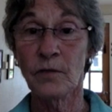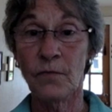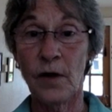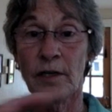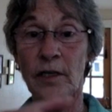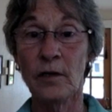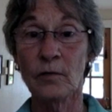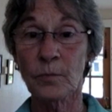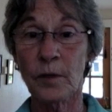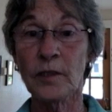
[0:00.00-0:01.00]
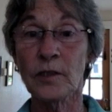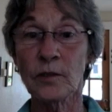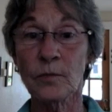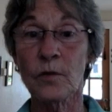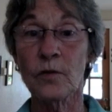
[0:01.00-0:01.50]
and finding those
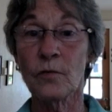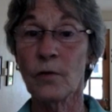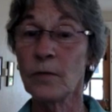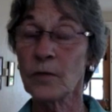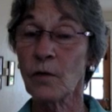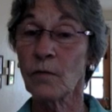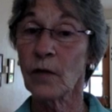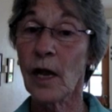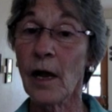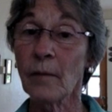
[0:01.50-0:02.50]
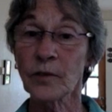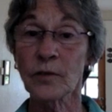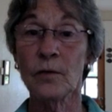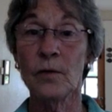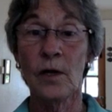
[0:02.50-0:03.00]
places where the dreams overlap
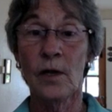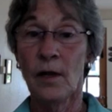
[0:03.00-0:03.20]
so